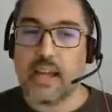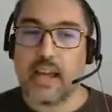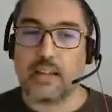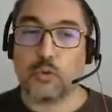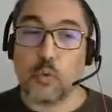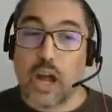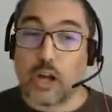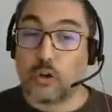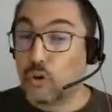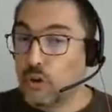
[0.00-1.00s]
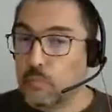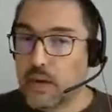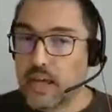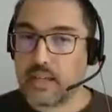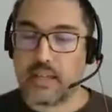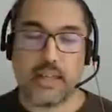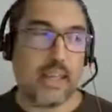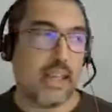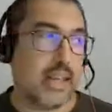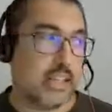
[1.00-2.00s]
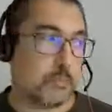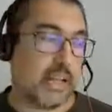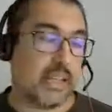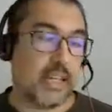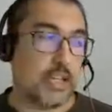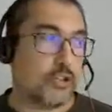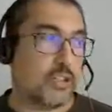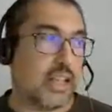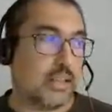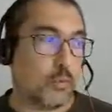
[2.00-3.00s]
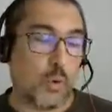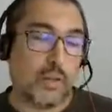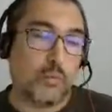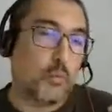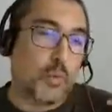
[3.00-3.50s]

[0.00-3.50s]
and do a rollback in expectation that when